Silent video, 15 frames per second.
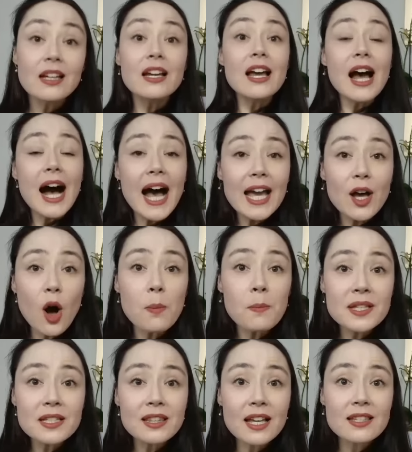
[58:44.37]
I hope this
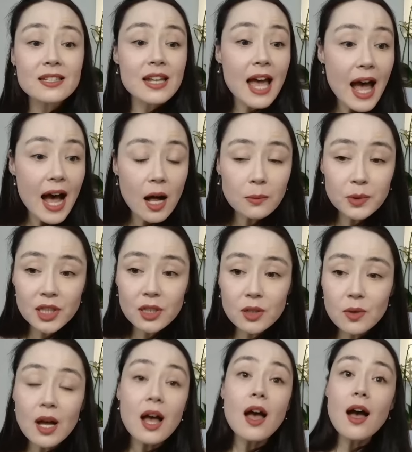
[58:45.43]
lesson helped you.
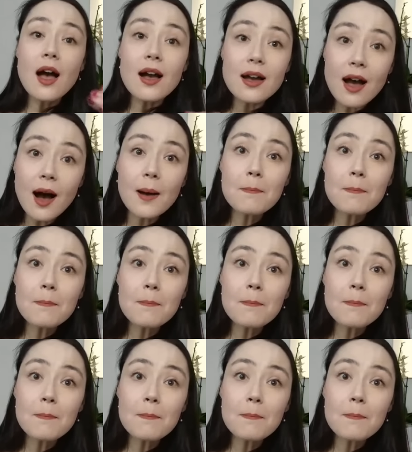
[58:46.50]
Come